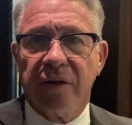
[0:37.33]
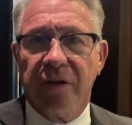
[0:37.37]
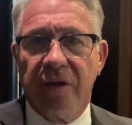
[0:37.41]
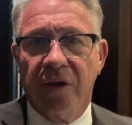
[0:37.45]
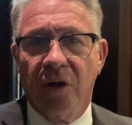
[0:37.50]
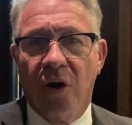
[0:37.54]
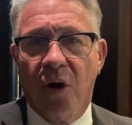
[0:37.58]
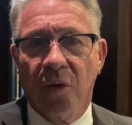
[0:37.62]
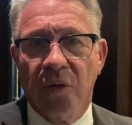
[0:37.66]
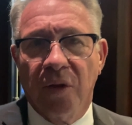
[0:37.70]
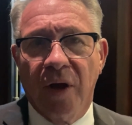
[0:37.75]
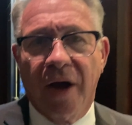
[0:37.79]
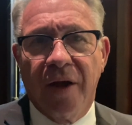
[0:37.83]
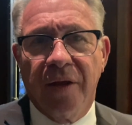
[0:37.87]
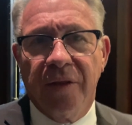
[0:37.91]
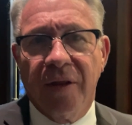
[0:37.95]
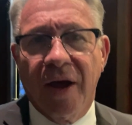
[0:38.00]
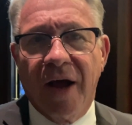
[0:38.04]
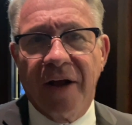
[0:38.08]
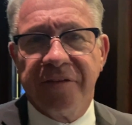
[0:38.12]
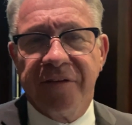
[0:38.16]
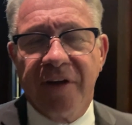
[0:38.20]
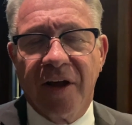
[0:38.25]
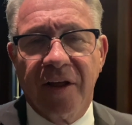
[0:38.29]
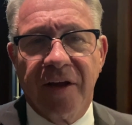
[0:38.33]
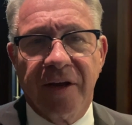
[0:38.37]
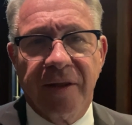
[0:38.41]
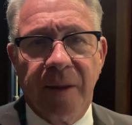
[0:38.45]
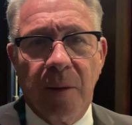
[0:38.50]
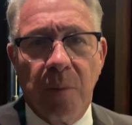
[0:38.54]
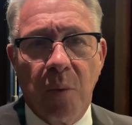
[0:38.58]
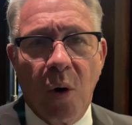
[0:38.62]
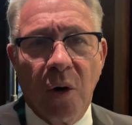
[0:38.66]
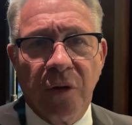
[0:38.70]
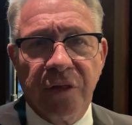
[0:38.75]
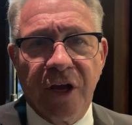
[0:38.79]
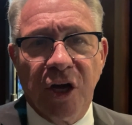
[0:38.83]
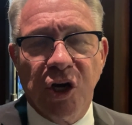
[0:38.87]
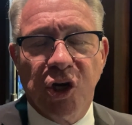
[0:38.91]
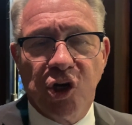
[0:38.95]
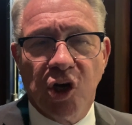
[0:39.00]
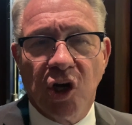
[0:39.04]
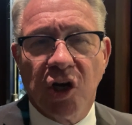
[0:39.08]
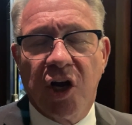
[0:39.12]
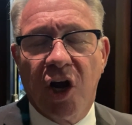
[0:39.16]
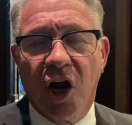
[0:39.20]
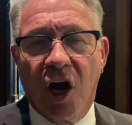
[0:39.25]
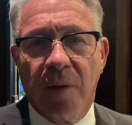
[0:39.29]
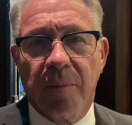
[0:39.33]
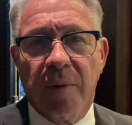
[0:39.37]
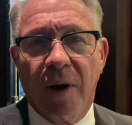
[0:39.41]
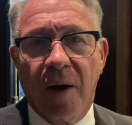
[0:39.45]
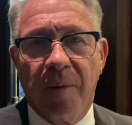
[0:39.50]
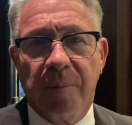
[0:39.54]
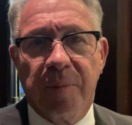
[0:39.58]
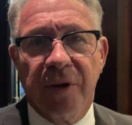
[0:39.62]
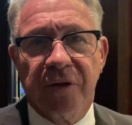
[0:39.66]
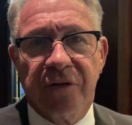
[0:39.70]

You know, not telling them what they should care about,